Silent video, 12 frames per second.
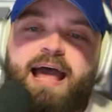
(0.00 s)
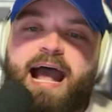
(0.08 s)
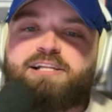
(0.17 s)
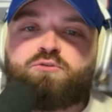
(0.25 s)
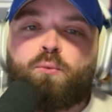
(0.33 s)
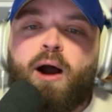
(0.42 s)

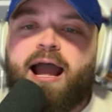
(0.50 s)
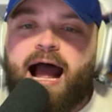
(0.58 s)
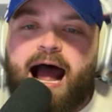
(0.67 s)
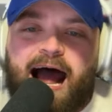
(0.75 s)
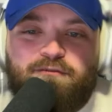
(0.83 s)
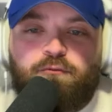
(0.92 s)
that's why
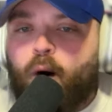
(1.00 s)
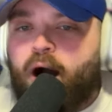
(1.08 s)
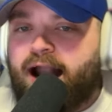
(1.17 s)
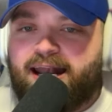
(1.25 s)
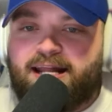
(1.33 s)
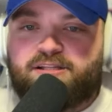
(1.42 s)
I've
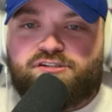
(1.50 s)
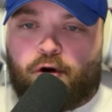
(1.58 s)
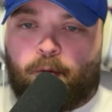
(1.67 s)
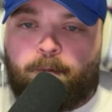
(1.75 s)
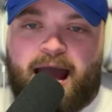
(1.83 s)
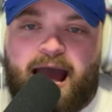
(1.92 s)
wanted it
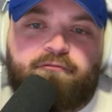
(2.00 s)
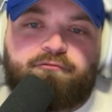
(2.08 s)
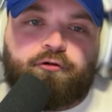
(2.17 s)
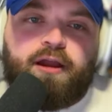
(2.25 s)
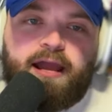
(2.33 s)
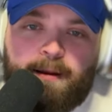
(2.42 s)
so bad
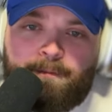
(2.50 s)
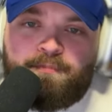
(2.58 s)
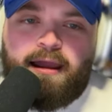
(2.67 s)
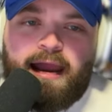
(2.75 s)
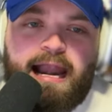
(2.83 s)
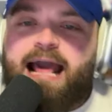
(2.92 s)
for him,
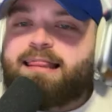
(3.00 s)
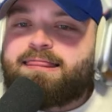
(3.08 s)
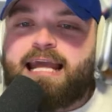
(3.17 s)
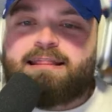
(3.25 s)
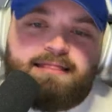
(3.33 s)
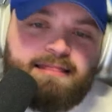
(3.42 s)
and I
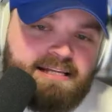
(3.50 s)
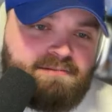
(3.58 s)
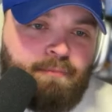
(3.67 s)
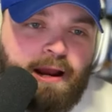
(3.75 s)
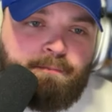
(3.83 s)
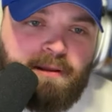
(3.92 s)
think that this
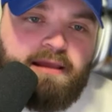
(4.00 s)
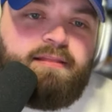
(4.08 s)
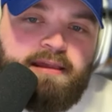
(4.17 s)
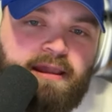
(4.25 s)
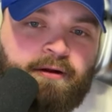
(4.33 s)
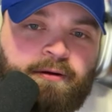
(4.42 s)
might be
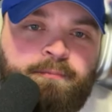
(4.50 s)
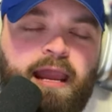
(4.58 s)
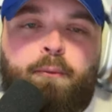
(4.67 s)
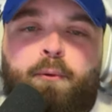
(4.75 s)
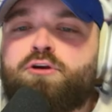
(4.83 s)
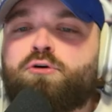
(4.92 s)
the year.
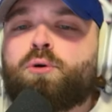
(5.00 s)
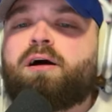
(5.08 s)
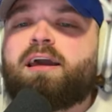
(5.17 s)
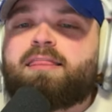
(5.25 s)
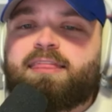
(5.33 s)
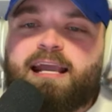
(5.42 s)
And when you
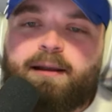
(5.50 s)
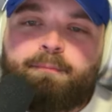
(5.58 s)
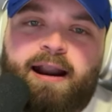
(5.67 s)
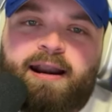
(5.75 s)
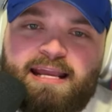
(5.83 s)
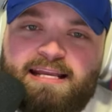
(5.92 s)
really think
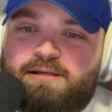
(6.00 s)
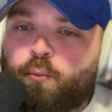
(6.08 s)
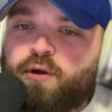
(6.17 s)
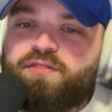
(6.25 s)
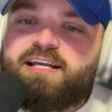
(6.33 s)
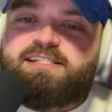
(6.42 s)
about it,
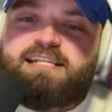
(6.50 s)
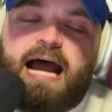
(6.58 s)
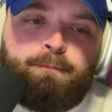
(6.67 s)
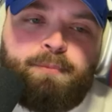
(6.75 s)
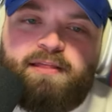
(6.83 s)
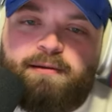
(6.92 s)
would this
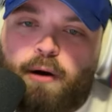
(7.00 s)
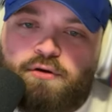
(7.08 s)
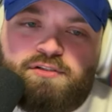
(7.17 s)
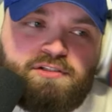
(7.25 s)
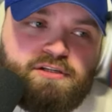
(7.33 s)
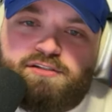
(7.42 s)
not be the
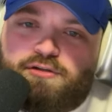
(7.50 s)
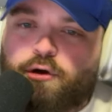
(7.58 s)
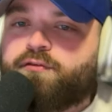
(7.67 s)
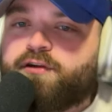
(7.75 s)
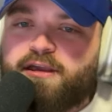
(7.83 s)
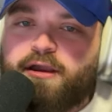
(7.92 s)
most
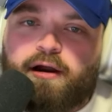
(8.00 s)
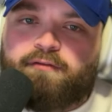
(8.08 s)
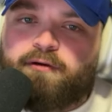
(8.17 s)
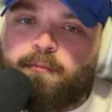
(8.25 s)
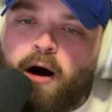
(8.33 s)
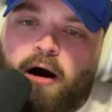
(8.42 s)
deserving year of
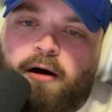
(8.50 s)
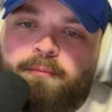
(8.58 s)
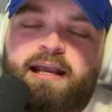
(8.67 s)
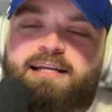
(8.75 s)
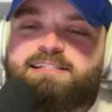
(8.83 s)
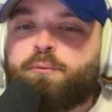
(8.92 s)
them all?
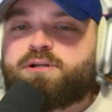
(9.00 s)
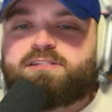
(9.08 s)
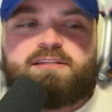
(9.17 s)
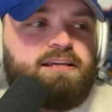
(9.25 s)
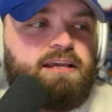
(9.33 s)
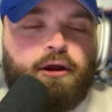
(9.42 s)
Because it was
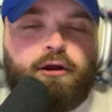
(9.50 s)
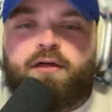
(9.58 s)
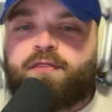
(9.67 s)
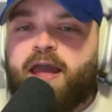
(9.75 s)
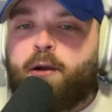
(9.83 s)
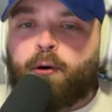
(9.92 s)
the year
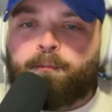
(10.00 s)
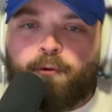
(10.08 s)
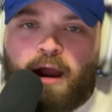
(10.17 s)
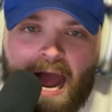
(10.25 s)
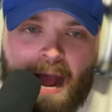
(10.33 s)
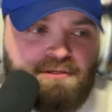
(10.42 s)
that they were
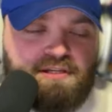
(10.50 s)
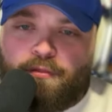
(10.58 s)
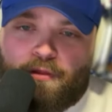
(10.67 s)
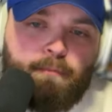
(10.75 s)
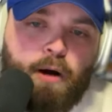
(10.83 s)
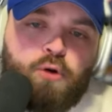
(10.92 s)
perhaps
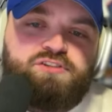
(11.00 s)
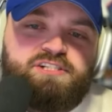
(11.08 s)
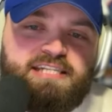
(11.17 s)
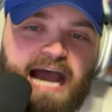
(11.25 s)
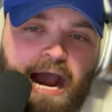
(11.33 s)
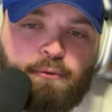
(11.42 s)
the
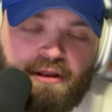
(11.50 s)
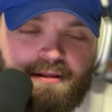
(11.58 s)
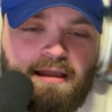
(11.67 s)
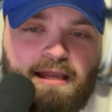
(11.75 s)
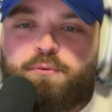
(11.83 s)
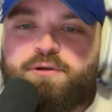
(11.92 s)
most doubted.
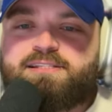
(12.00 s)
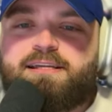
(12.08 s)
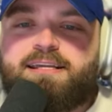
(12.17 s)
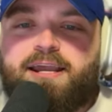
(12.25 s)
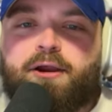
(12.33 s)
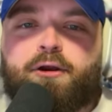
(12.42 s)
It was the
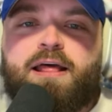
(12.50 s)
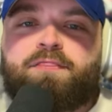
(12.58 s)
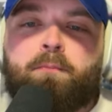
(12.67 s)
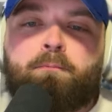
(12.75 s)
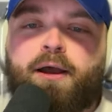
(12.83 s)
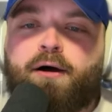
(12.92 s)
year that
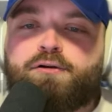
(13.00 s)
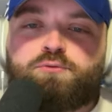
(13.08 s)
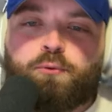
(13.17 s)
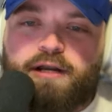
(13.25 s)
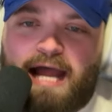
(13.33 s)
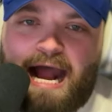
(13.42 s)
the Bills
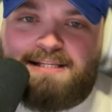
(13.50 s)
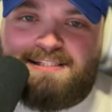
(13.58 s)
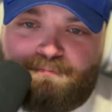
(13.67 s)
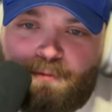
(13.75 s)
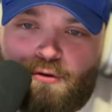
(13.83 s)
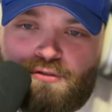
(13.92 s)
were not
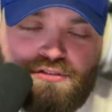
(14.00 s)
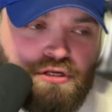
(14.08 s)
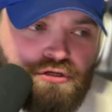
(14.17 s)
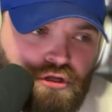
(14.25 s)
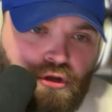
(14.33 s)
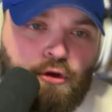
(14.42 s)
supposed to
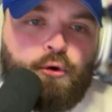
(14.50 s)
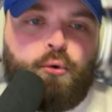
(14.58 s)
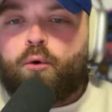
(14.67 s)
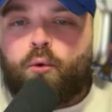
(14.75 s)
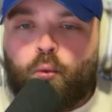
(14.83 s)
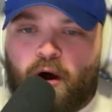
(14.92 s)
do
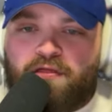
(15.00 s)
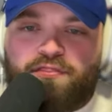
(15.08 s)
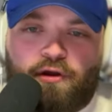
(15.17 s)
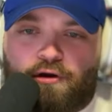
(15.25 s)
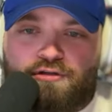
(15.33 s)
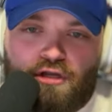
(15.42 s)
what
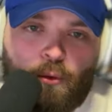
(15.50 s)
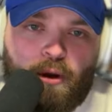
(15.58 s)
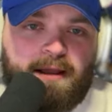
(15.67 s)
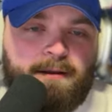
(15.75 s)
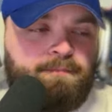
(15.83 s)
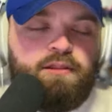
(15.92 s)
they're
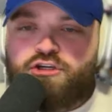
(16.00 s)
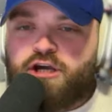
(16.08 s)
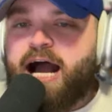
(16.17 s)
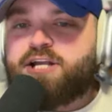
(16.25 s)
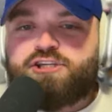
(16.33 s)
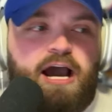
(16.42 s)
doing.
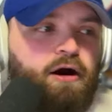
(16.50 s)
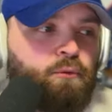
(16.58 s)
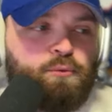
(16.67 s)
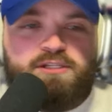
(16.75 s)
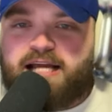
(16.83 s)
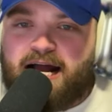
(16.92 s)
Josh
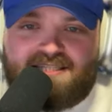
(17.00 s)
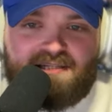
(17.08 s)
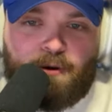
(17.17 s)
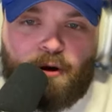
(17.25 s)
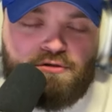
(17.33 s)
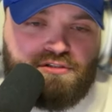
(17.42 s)
Allen was not
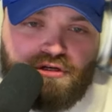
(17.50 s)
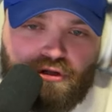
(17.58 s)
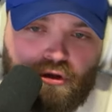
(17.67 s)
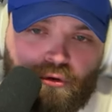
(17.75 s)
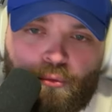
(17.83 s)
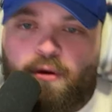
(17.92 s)
supposed to
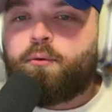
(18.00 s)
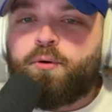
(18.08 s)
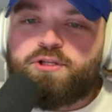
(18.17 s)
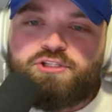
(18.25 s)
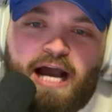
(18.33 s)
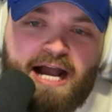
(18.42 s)
do
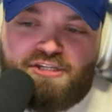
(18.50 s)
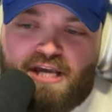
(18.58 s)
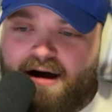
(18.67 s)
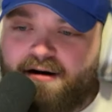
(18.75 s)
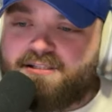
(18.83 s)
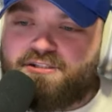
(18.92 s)
what Josh
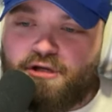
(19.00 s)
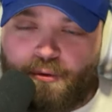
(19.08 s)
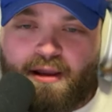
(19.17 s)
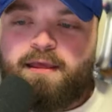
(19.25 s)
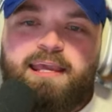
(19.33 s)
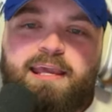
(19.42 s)
Allen's
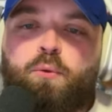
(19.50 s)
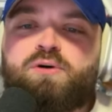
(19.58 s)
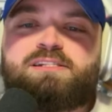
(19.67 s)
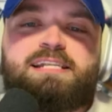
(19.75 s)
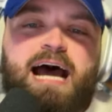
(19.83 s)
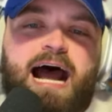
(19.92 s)
doing. He
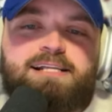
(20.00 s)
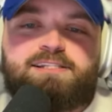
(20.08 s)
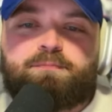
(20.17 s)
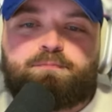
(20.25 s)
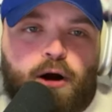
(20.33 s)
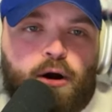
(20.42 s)
was not
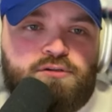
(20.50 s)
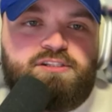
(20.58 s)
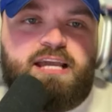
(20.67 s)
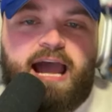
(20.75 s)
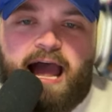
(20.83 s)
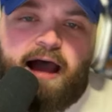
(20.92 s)
supposed
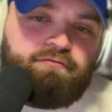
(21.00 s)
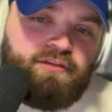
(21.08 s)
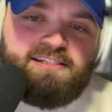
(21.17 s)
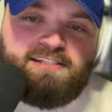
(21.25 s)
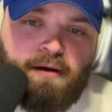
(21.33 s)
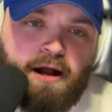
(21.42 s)
to have
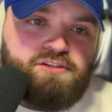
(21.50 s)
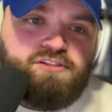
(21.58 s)
this much